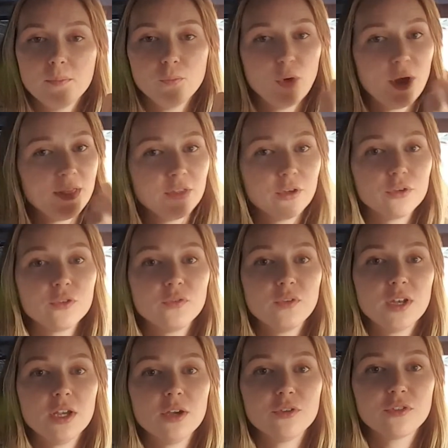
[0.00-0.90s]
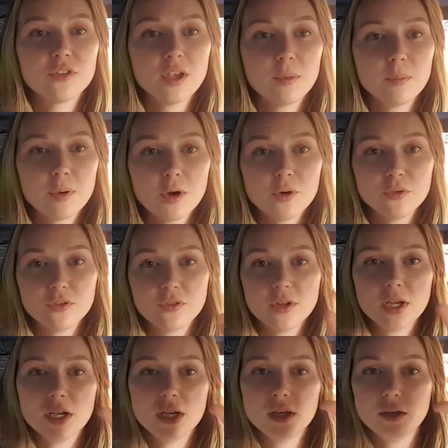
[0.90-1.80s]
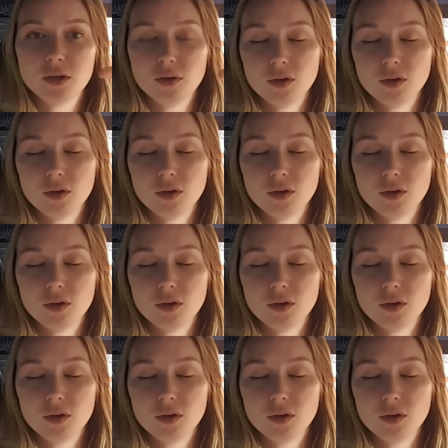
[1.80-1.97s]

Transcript: when those videos get posted.